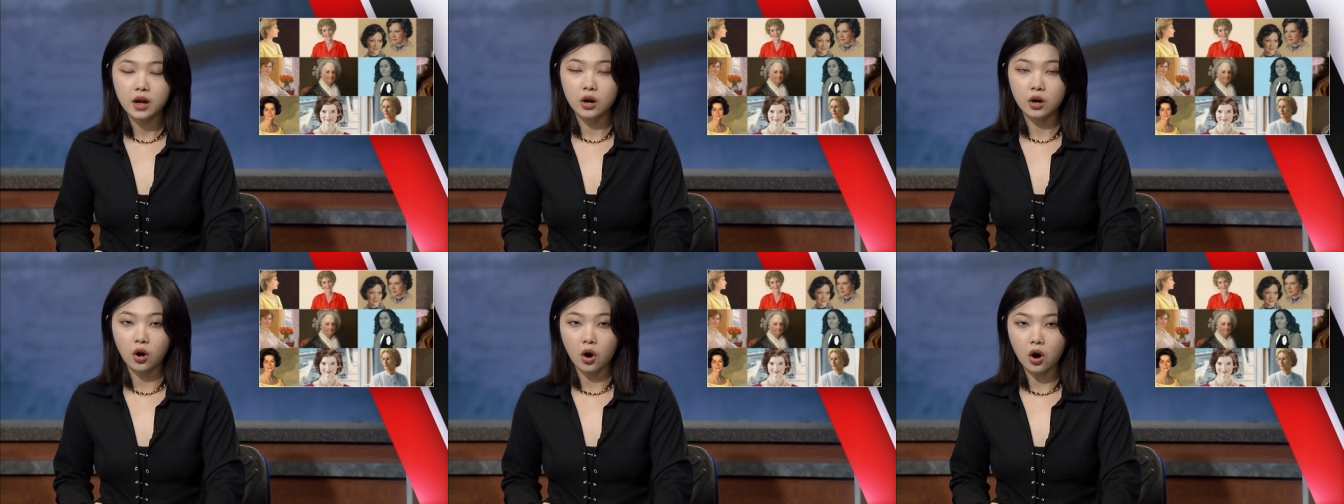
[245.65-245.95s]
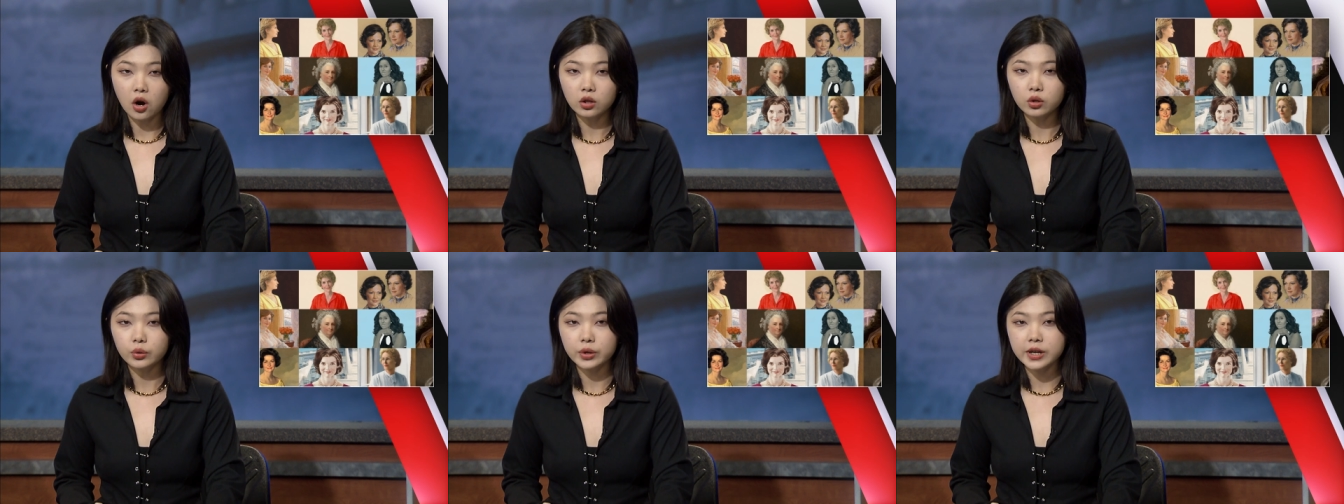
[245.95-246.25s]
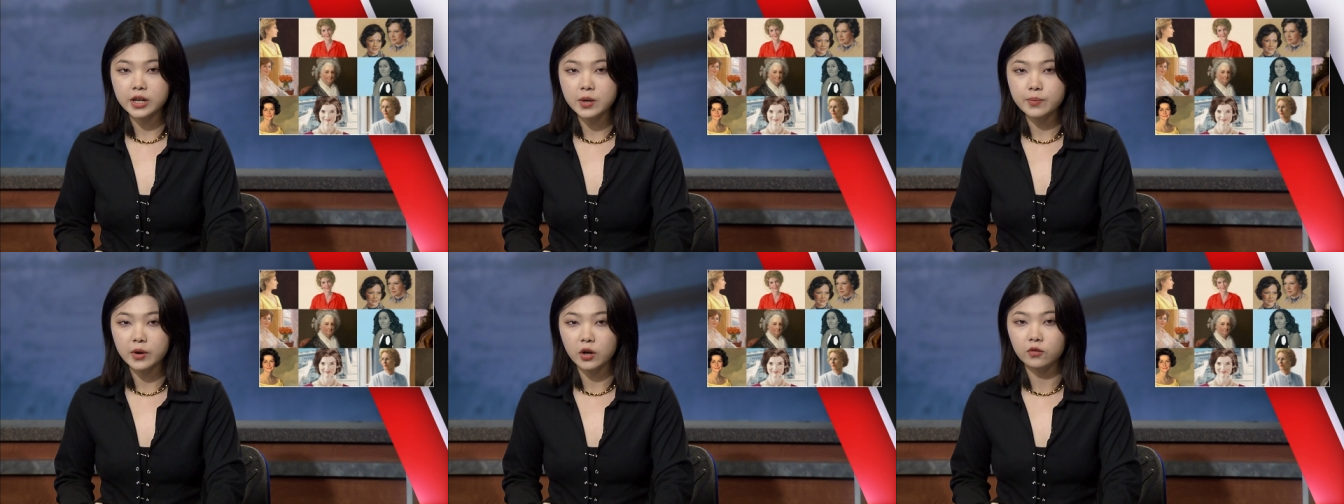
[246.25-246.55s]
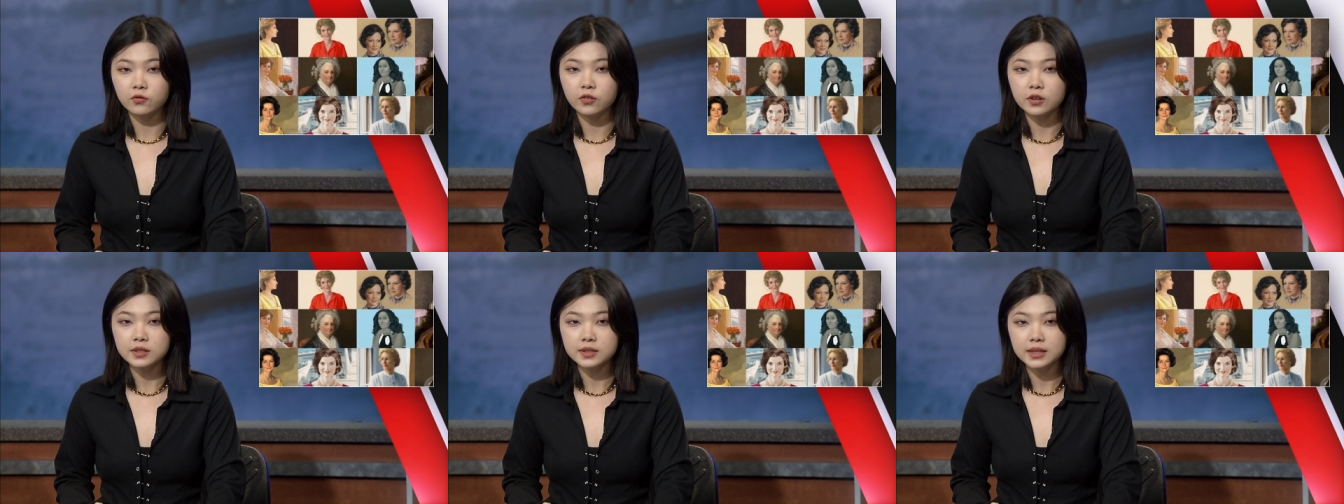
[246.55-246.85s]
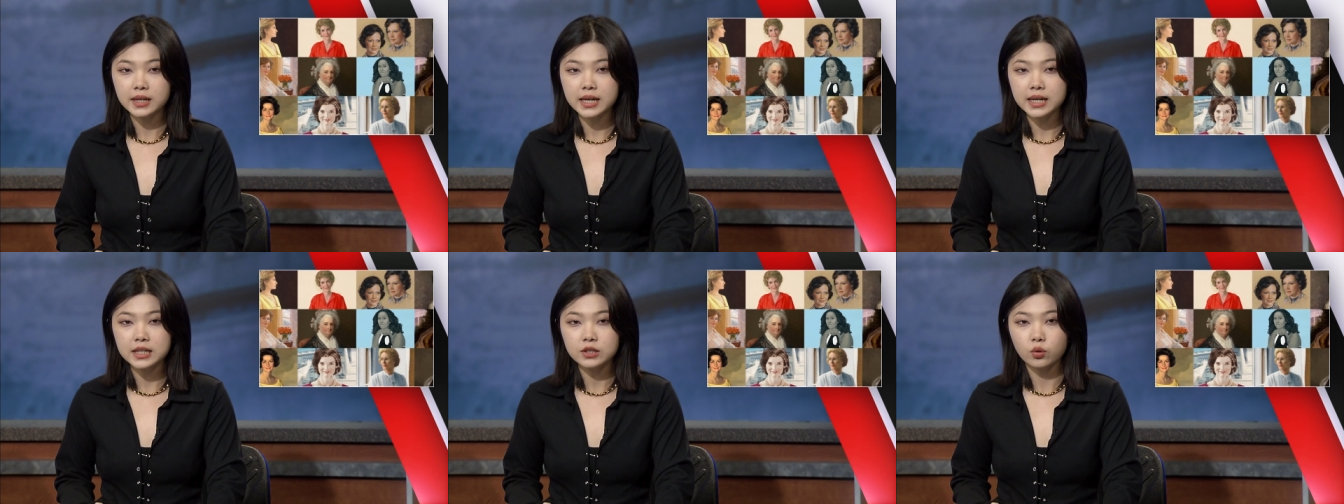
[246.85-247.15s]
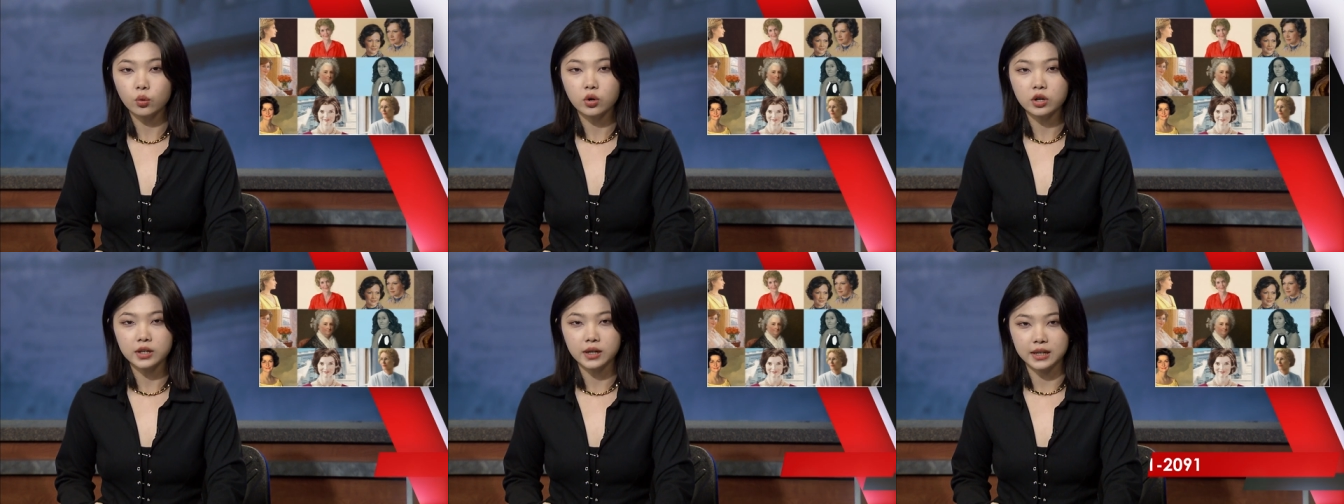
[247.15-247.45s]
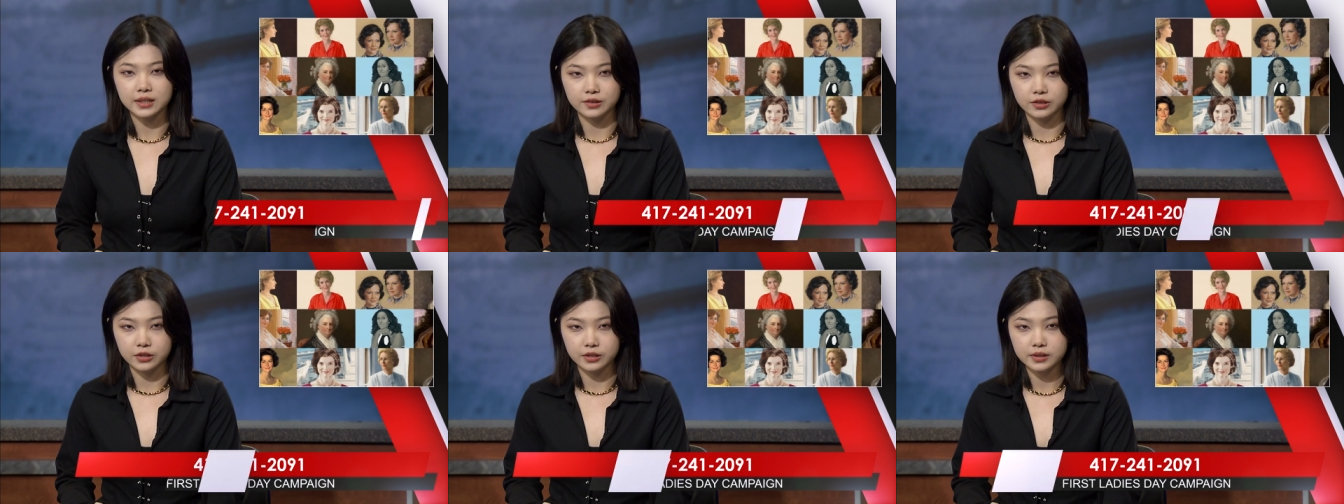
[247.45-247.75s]
call or email First Ladies
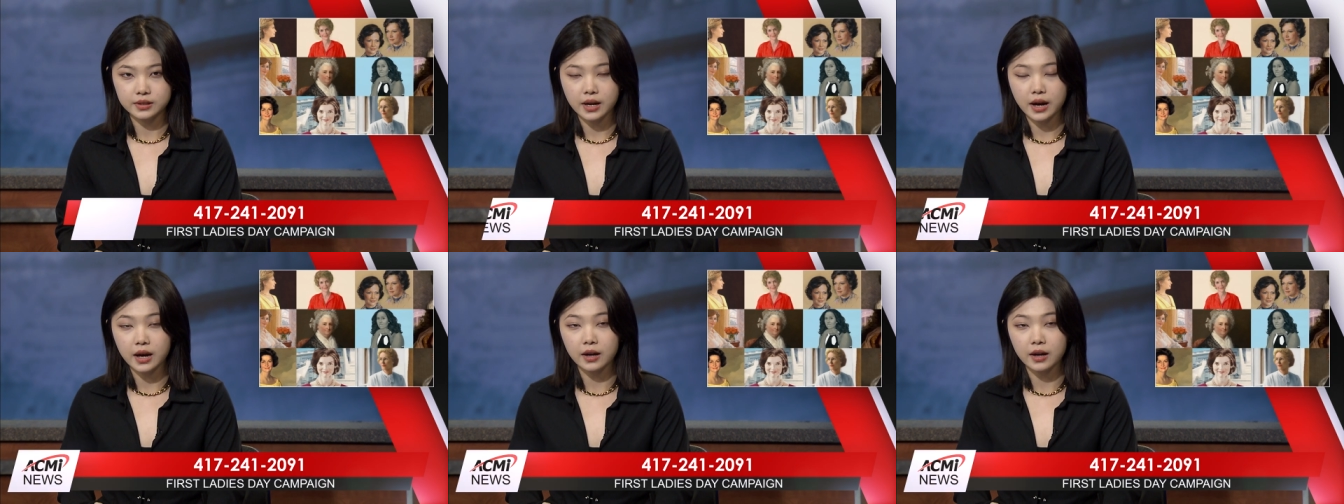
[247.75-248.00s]
organizers